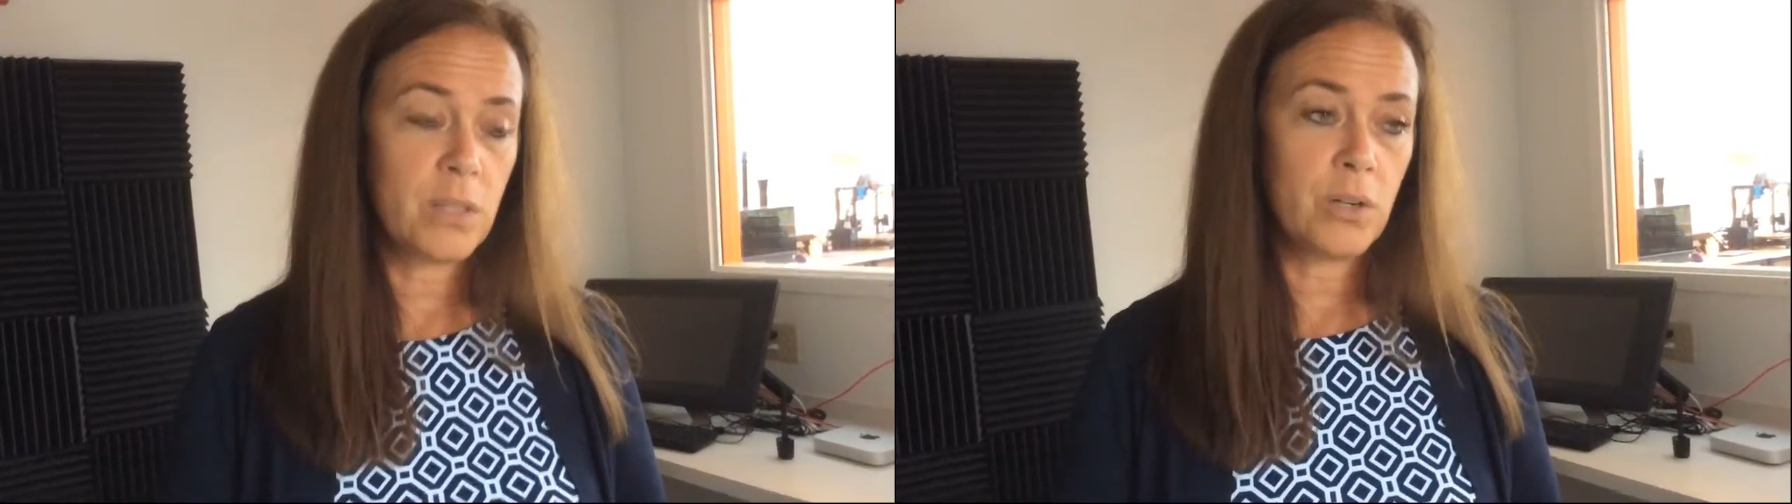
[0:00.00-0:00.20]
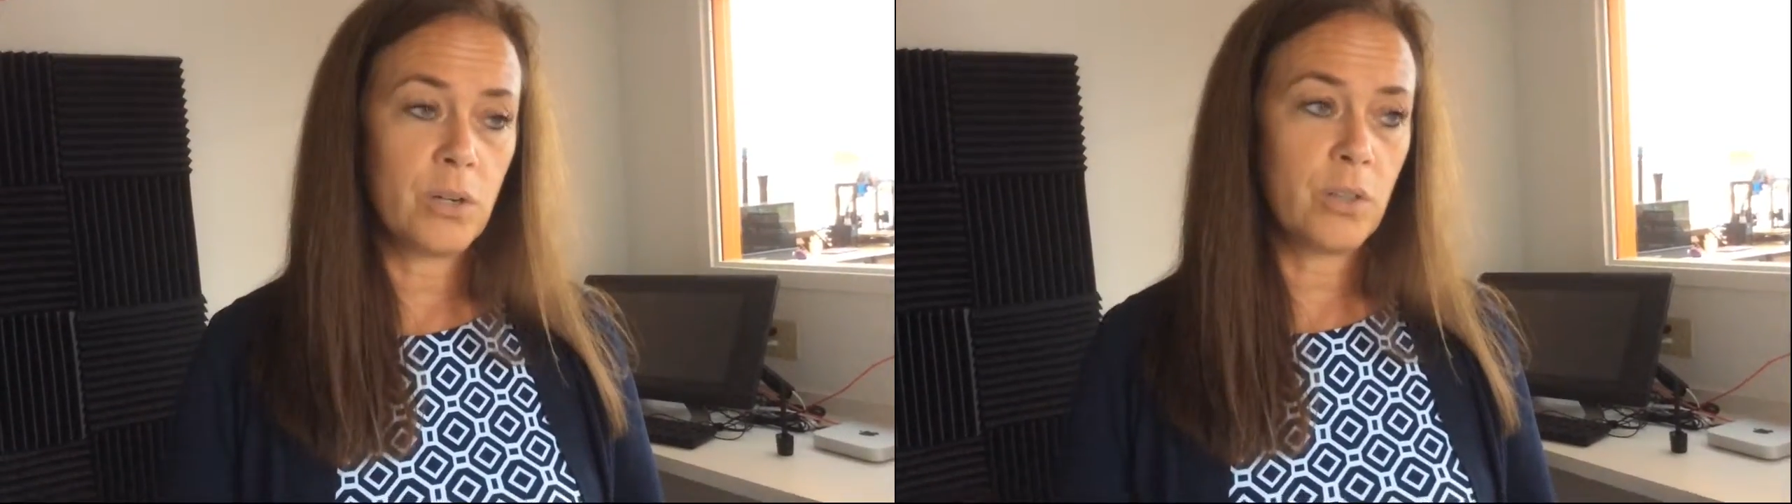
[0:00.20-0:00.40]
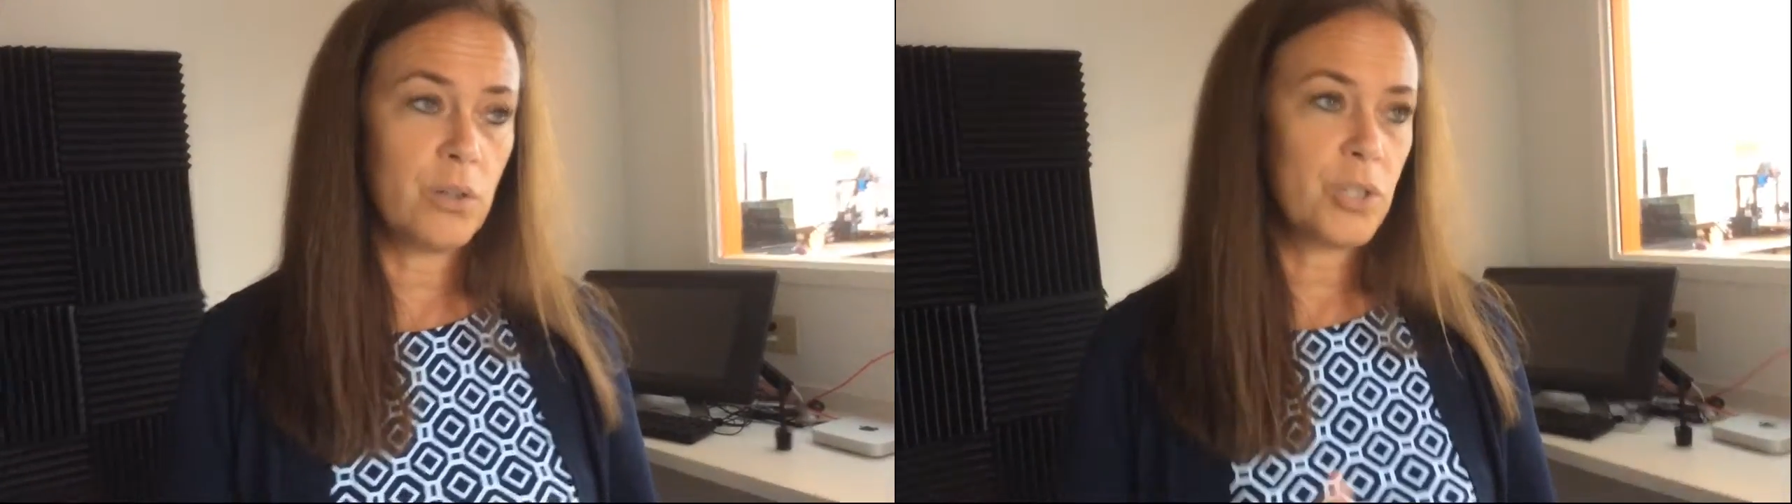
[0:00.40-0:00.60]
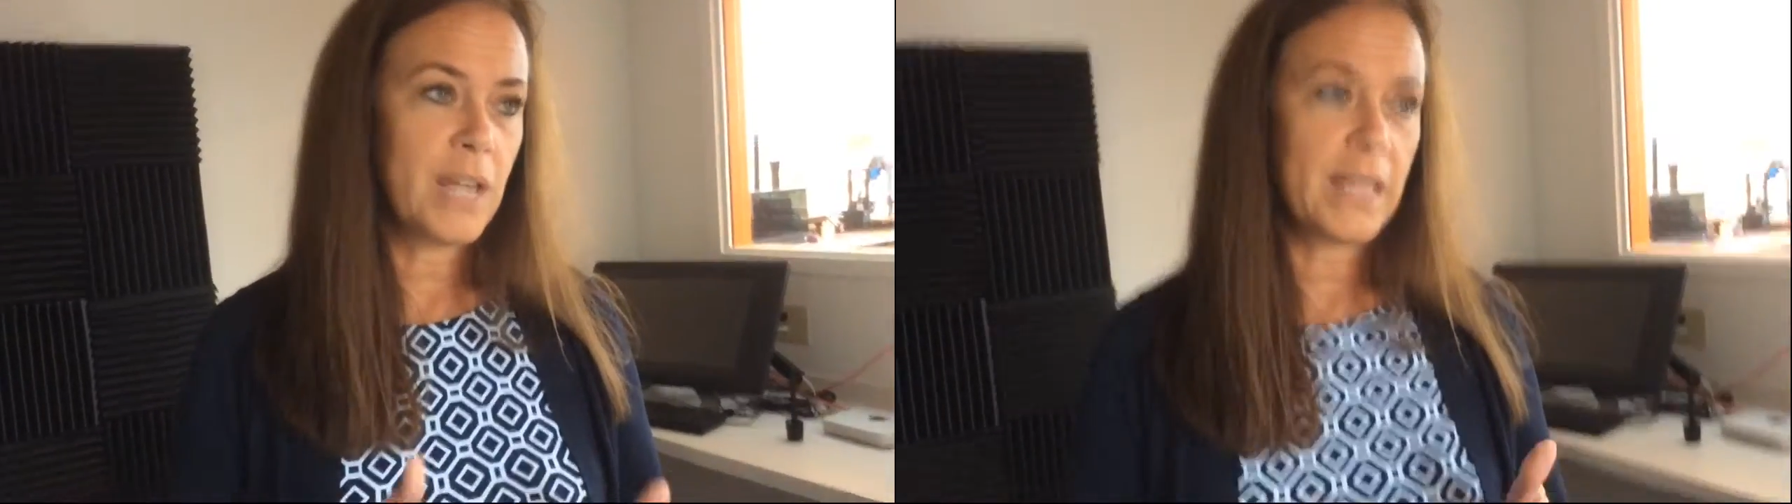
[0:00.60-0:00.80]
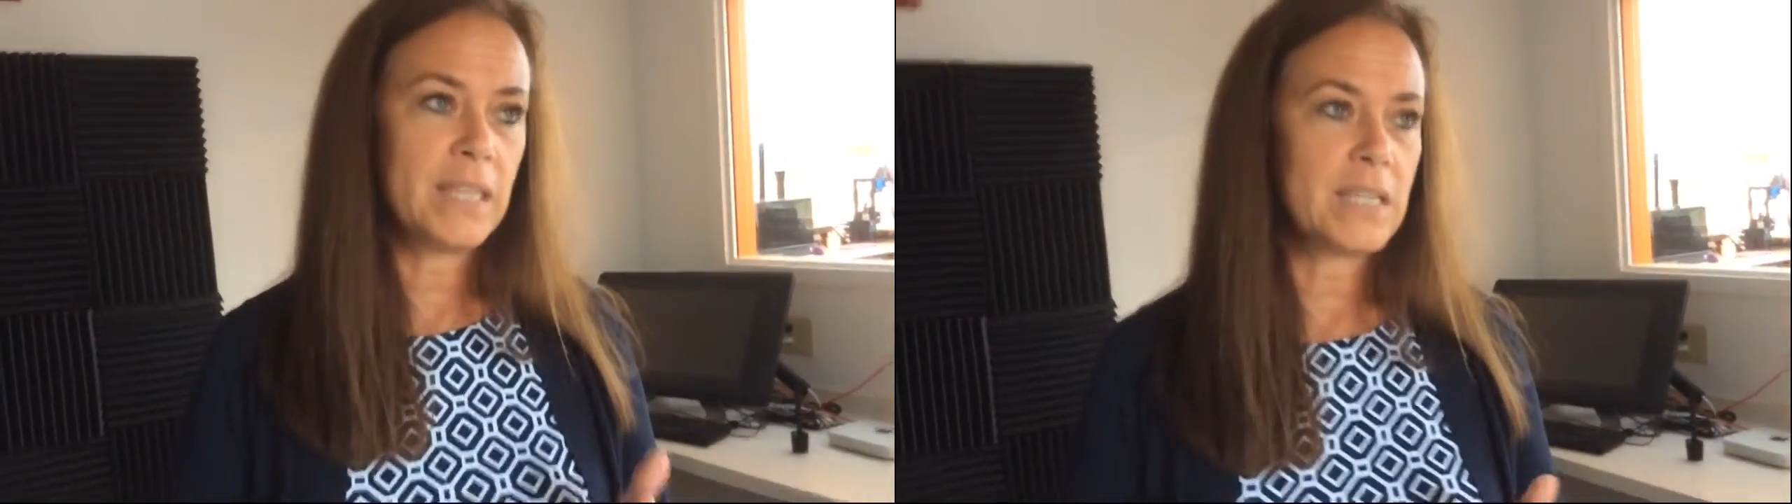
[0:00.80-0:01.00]
There, there's
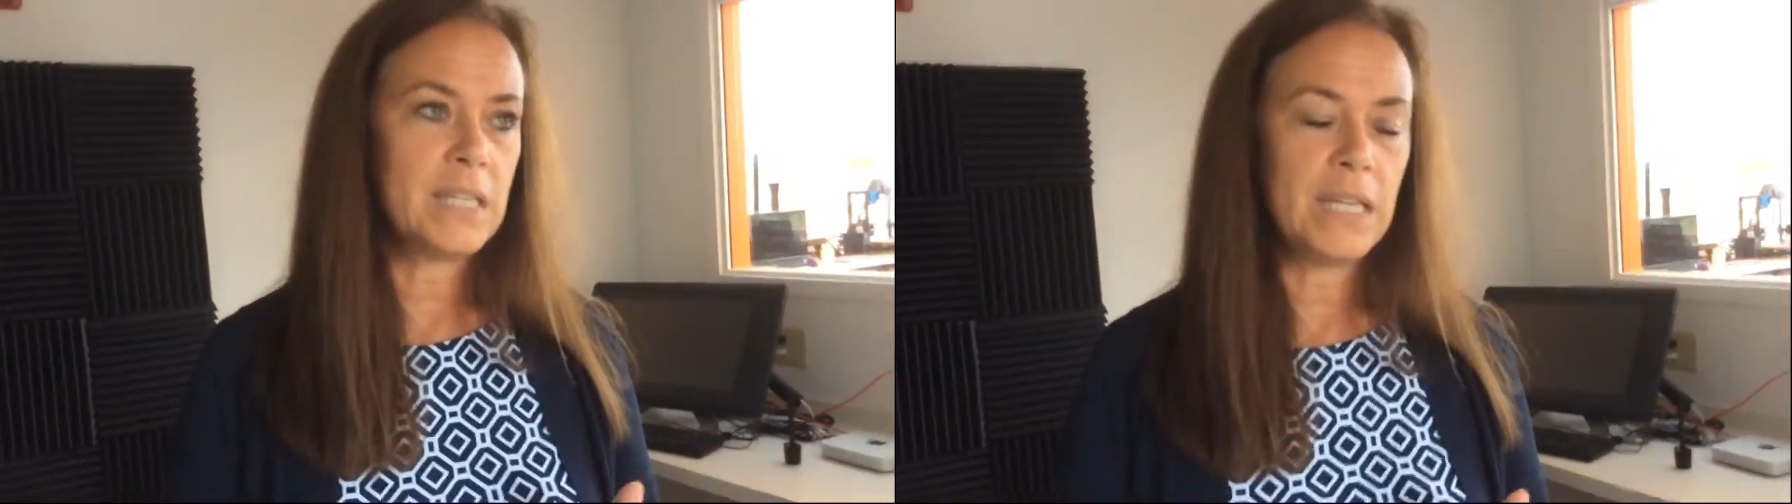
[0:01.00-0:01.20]
not this